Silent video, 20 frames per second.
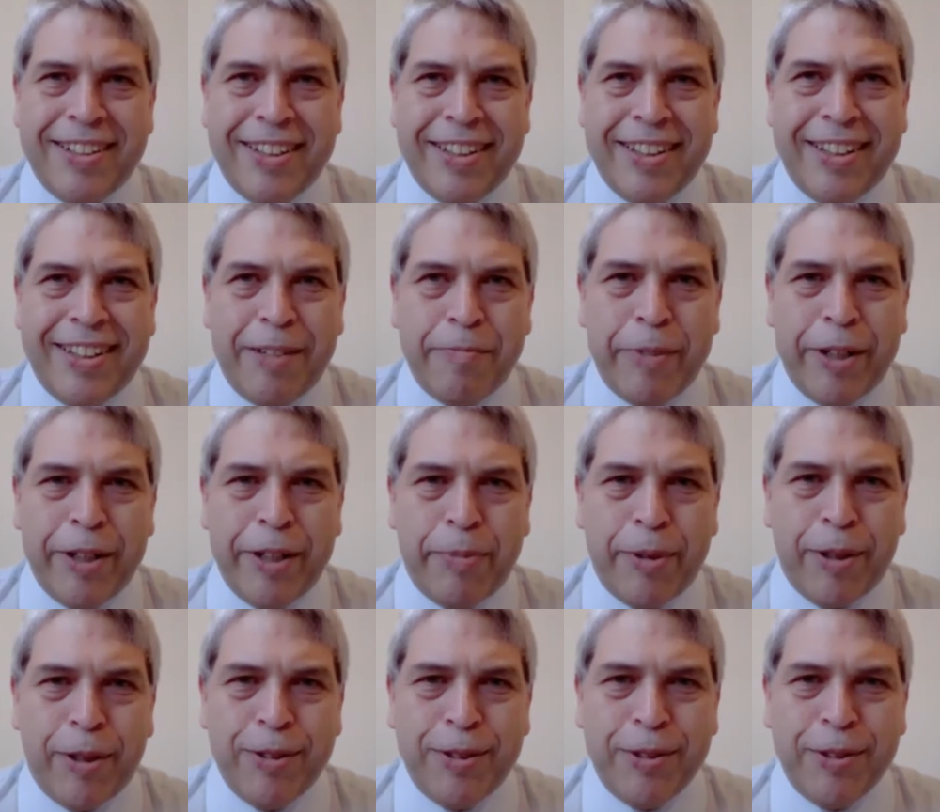I'm very
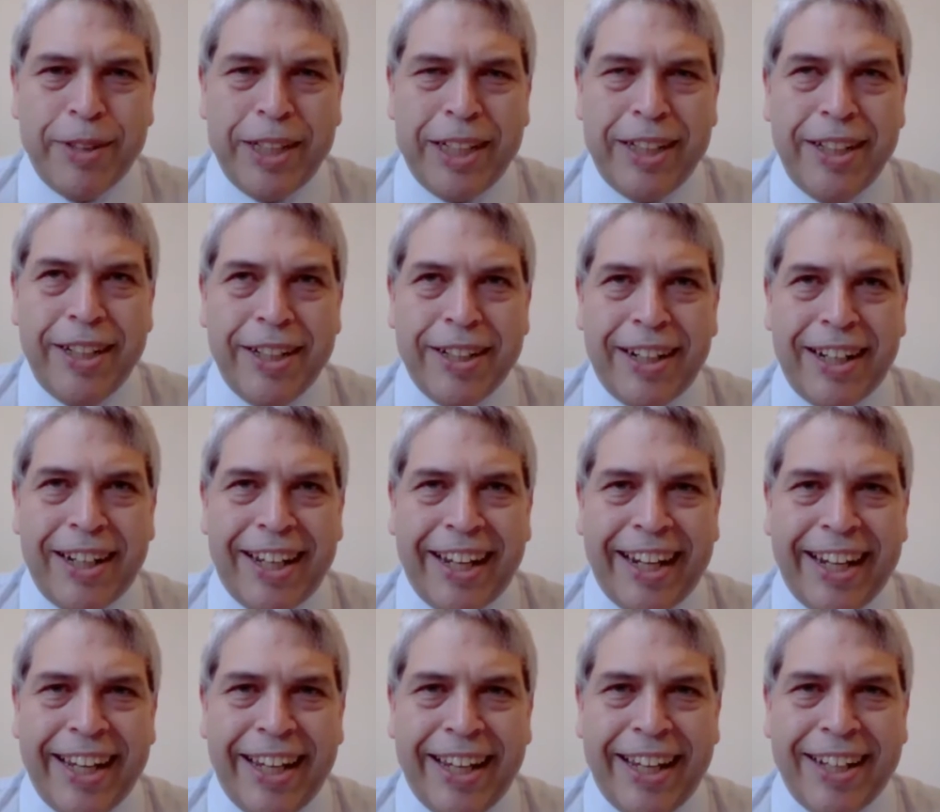proud to be here
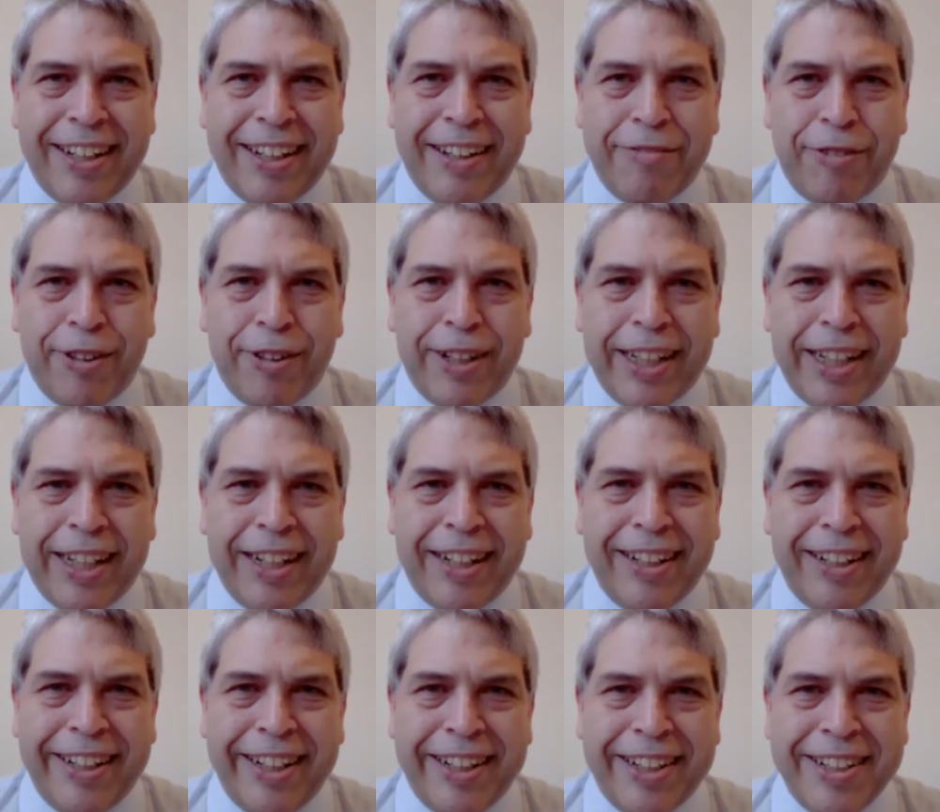again for the
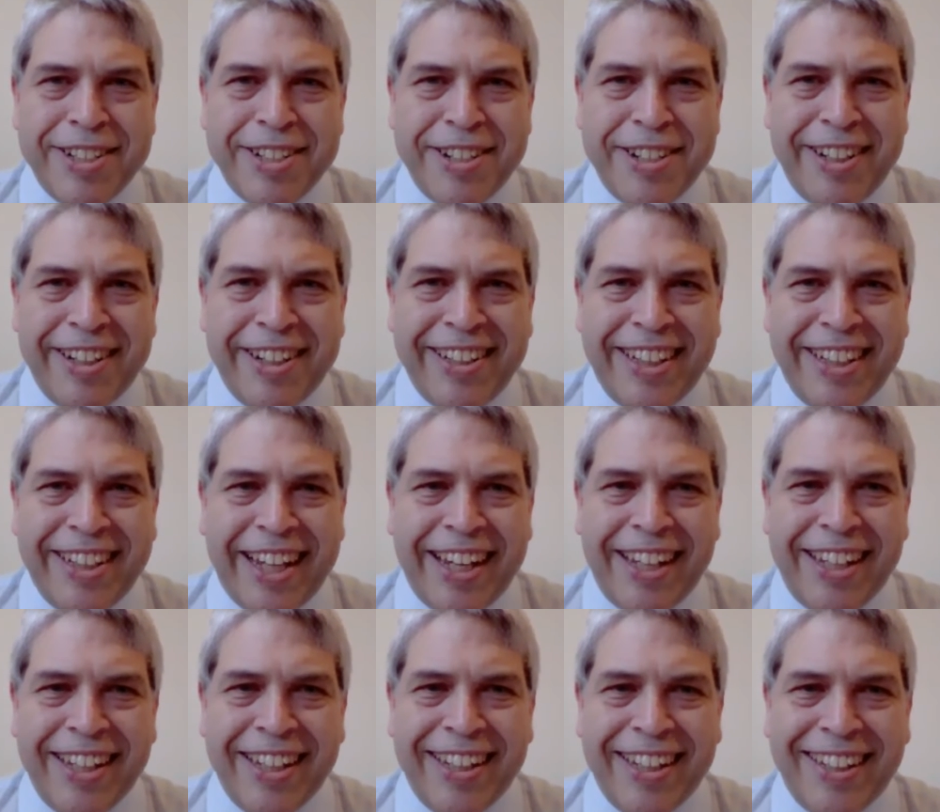Clinical Engineering
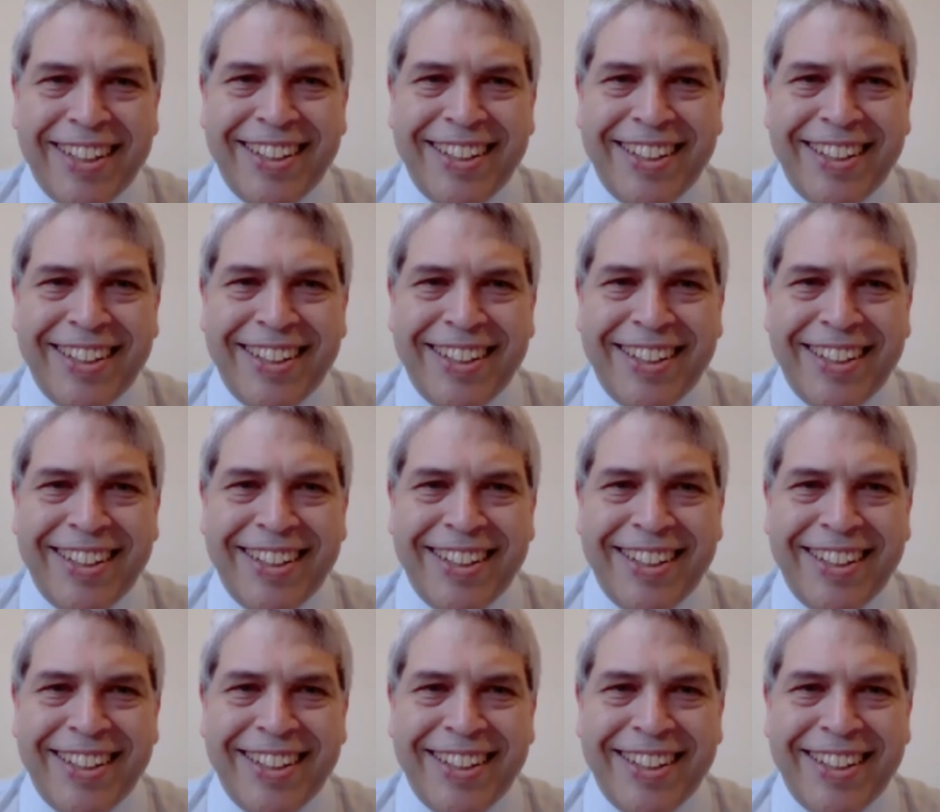Day.